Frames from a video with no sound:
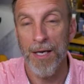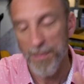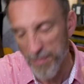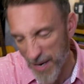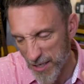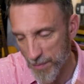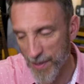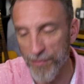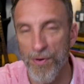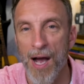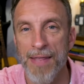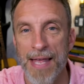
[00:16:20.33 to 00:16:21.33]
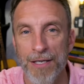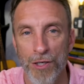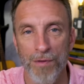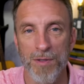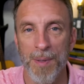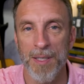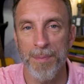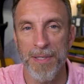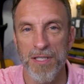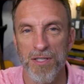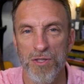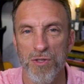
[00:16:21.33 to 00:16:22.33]
But you may find that service based
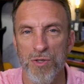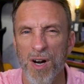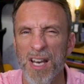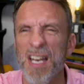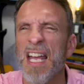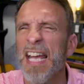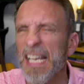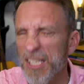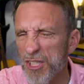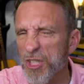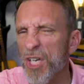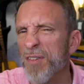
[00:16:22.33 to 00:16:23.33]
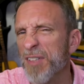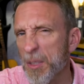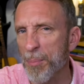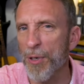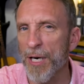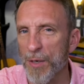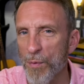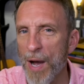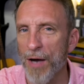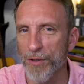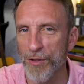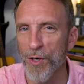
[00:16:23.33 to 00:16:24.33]
business you started is serving you pretty well
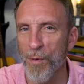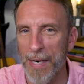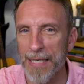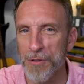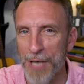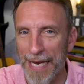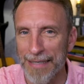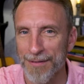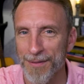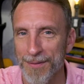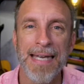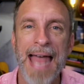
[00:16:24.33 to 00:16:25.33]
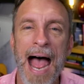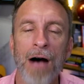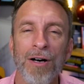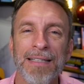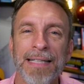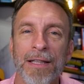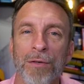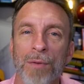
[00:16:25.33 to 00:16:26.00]
and you don't want to change. Now let's get the